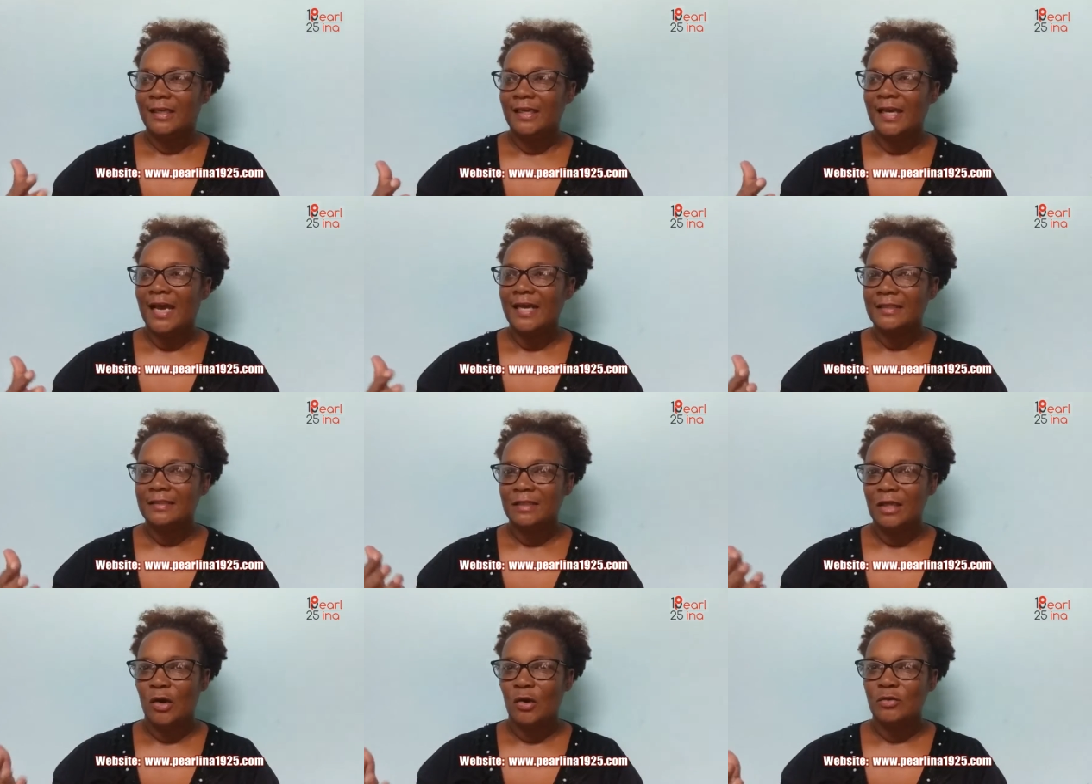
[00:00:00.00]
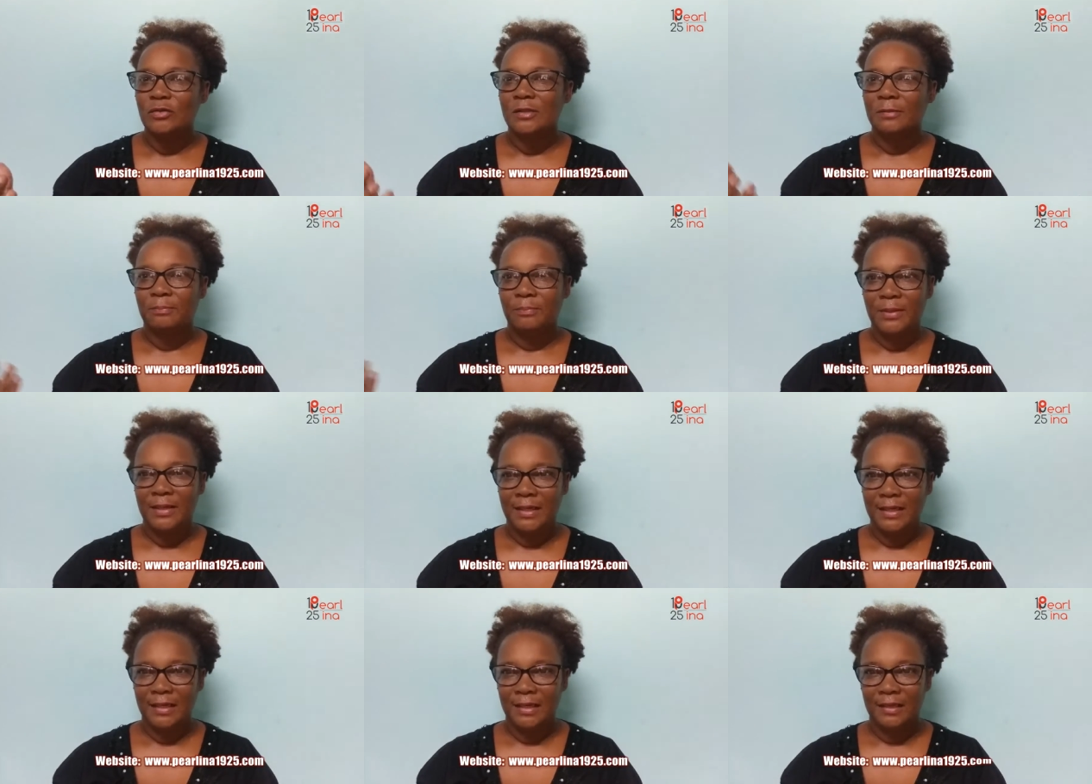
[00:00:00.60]
He had now to
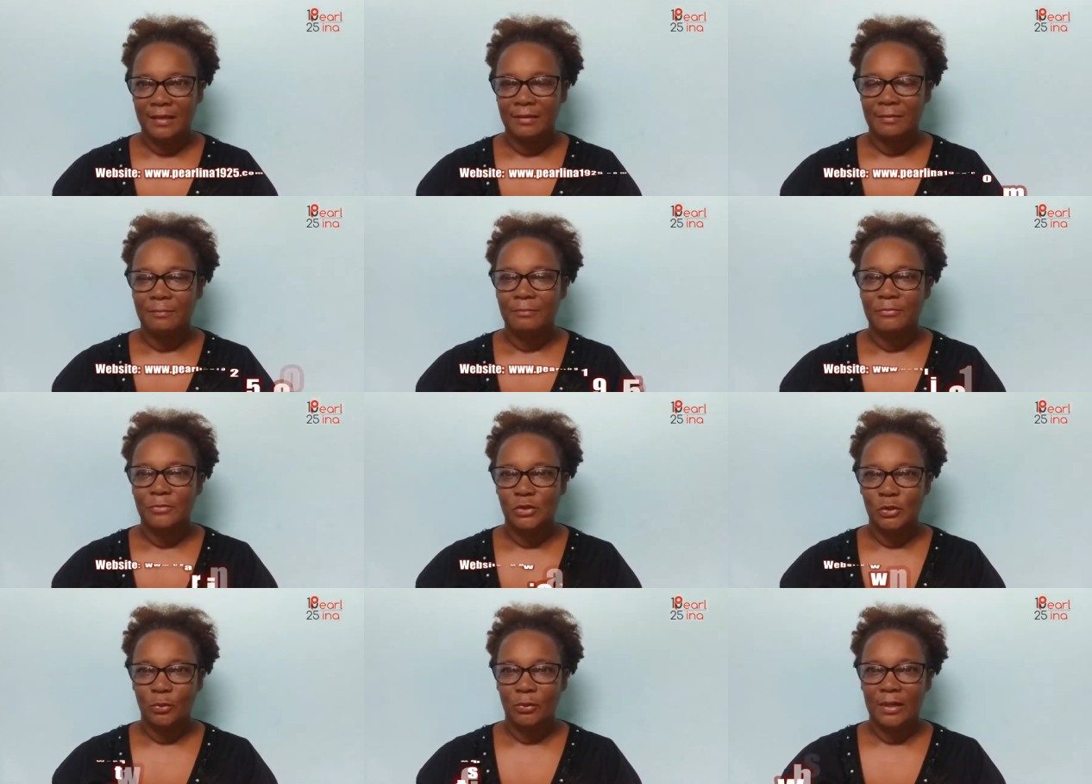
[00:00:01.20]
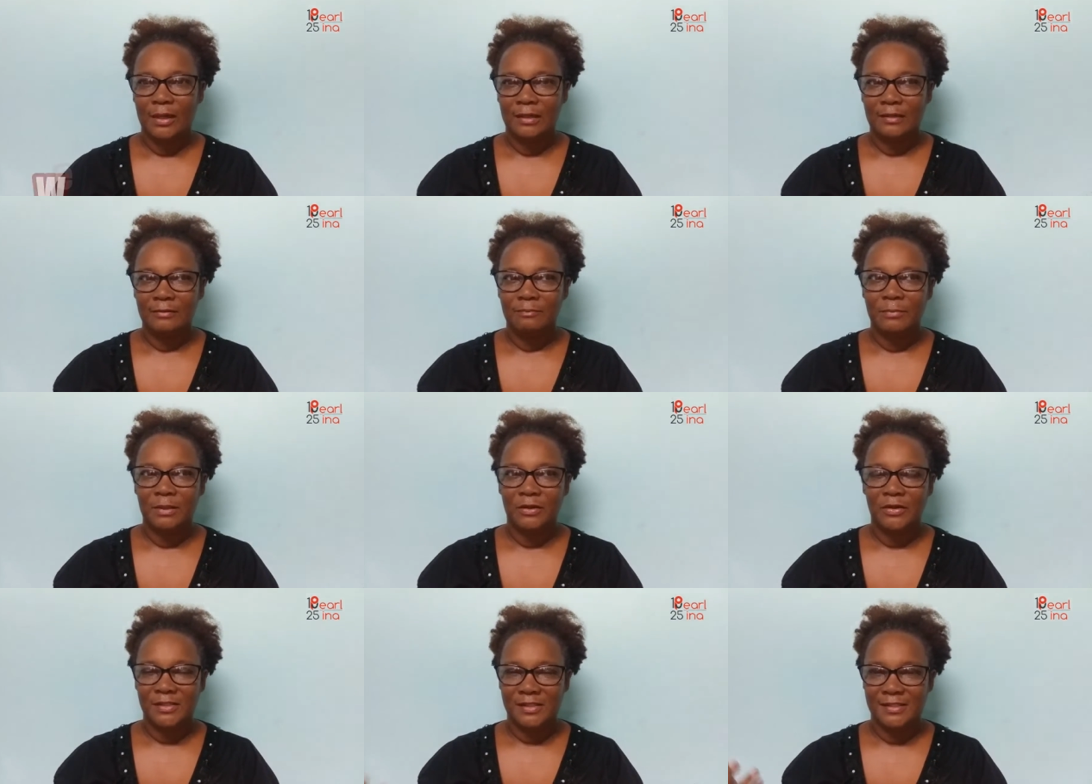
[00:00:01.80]
pay
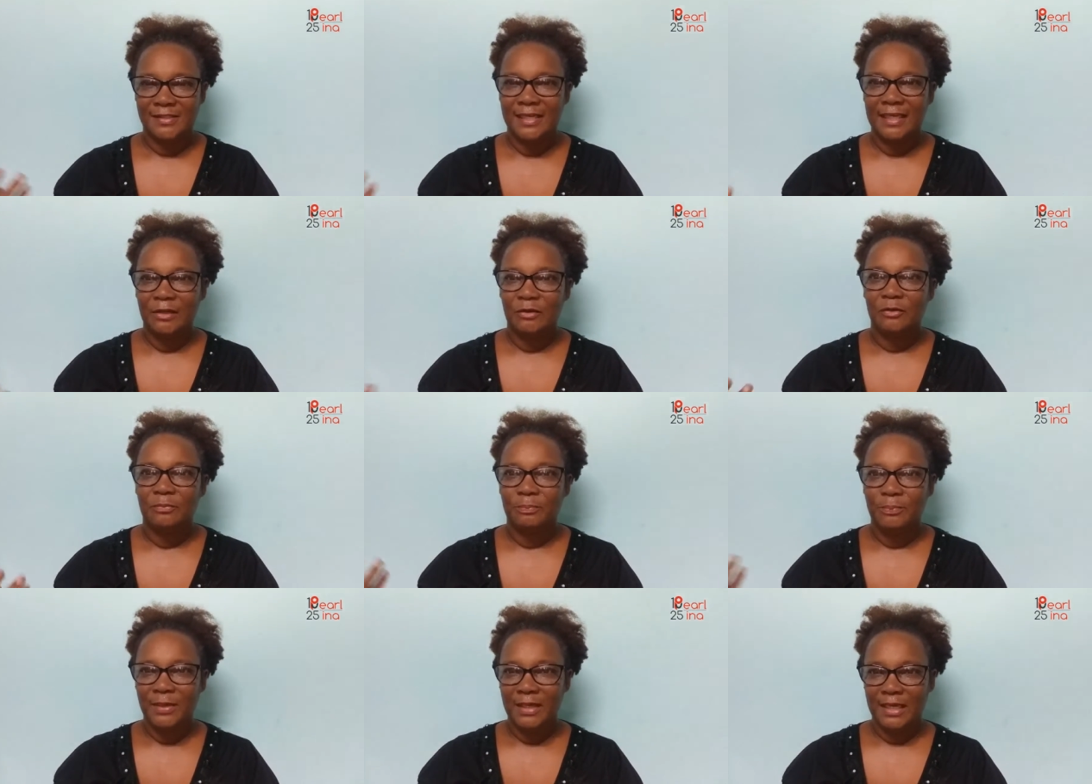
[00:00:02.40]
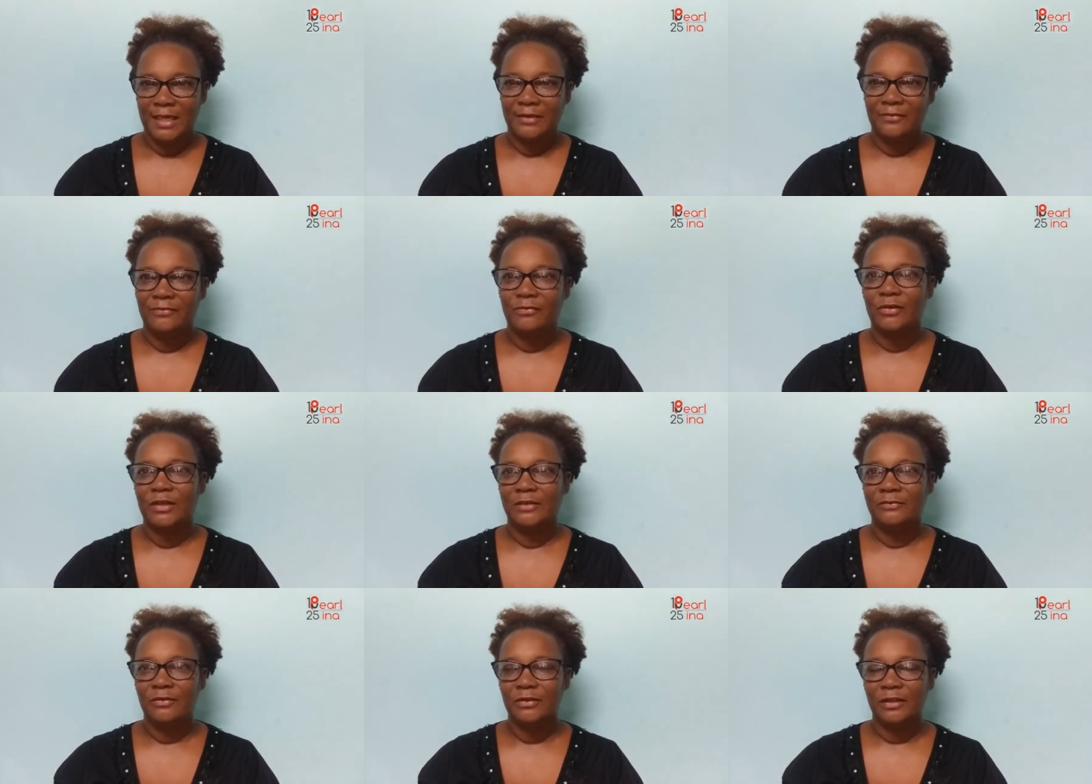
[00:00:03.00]
Joel, because he said he'll pay
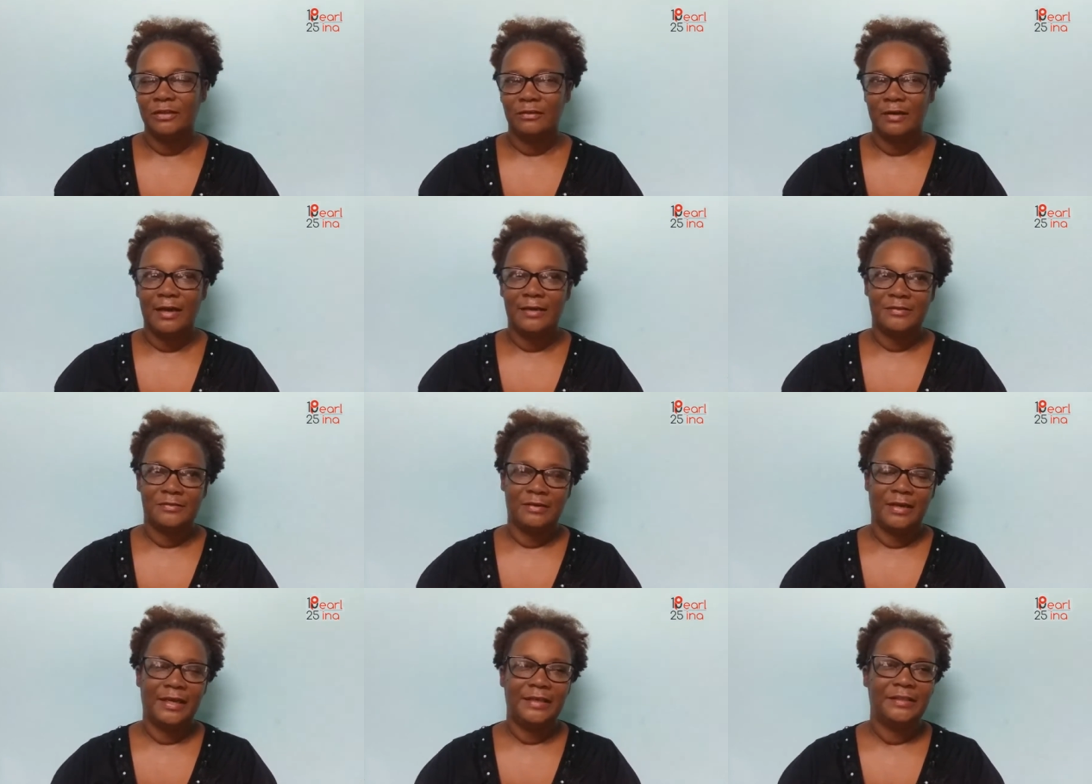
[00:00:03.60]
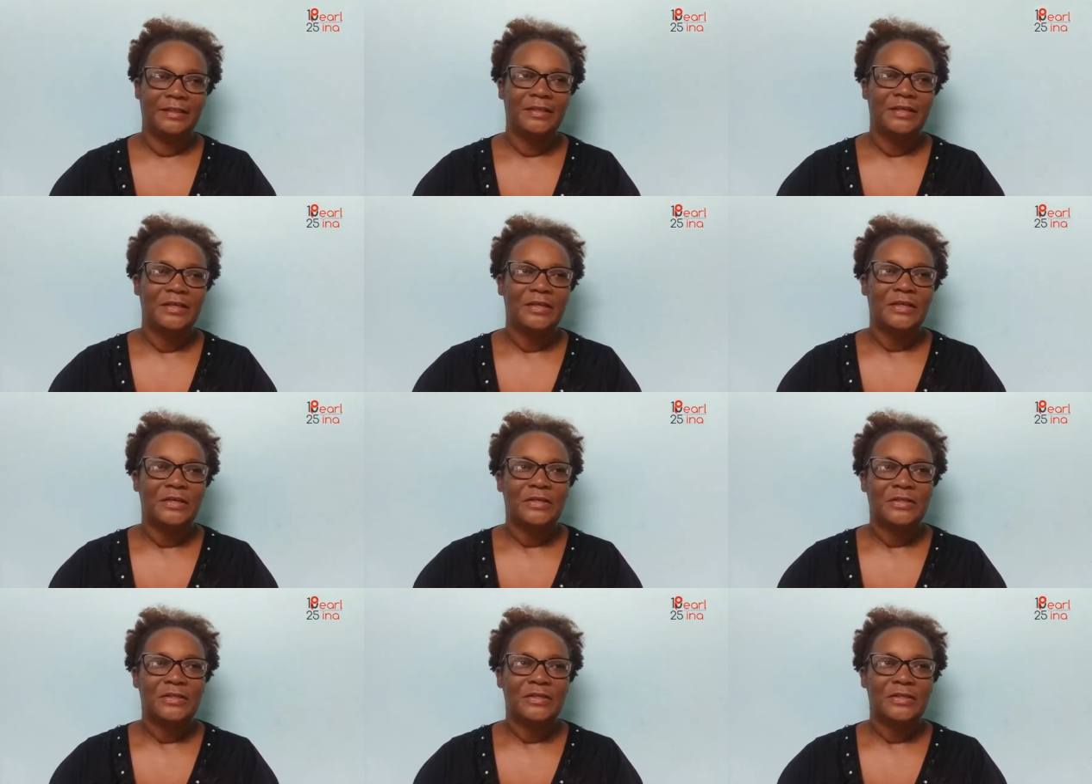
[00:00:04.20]
for the photographs, right?